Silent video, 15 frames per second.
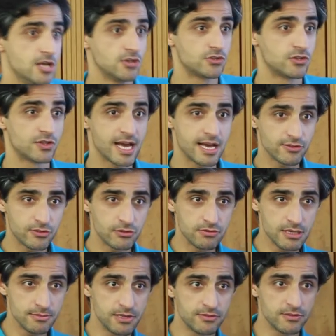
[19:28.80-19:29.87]
So that's the
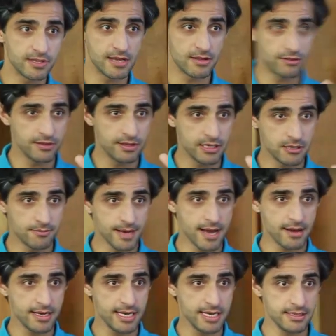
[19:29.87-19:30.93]
remit of today. Think
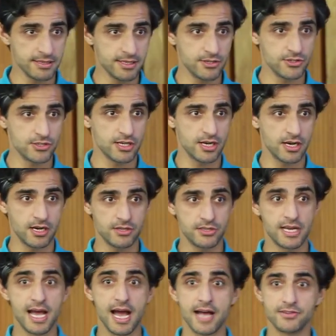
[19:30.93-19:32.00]
about
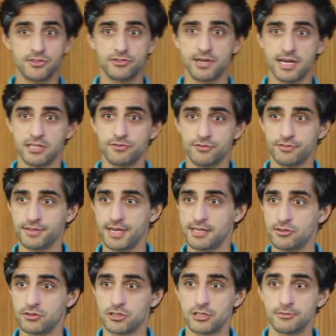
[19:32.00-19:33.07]
e-discharge as a transfer of care
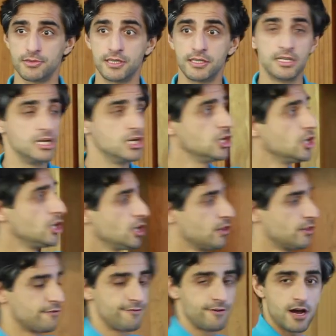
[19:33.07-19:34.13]
document,
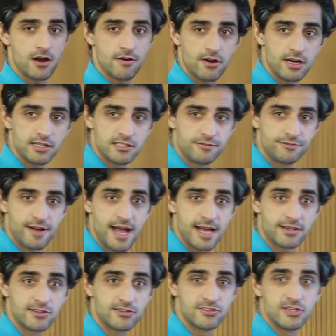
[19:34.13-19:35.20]
the FHIR
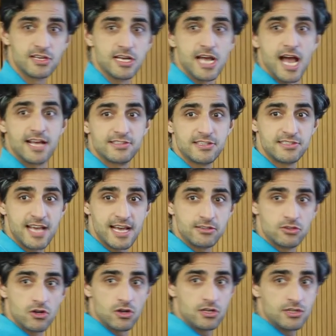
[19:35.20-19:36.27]
artifacts as a
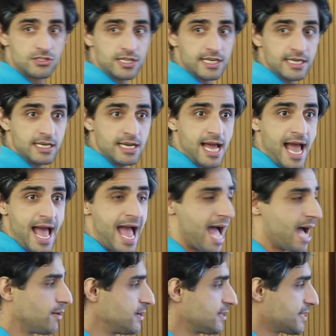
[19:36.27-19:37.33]
technology,
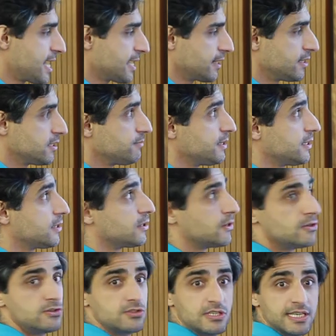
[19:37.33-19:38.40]
how is that going to be
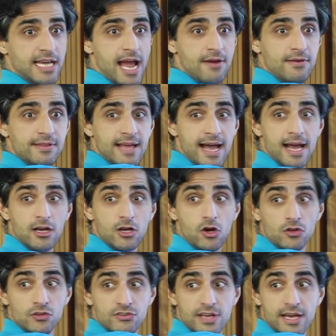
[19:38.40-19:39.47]
used to carry that
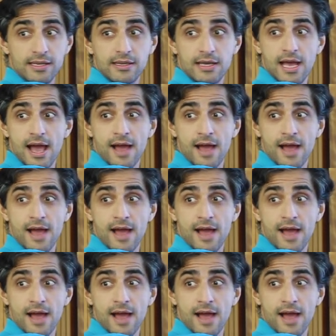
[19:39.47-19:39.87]
content?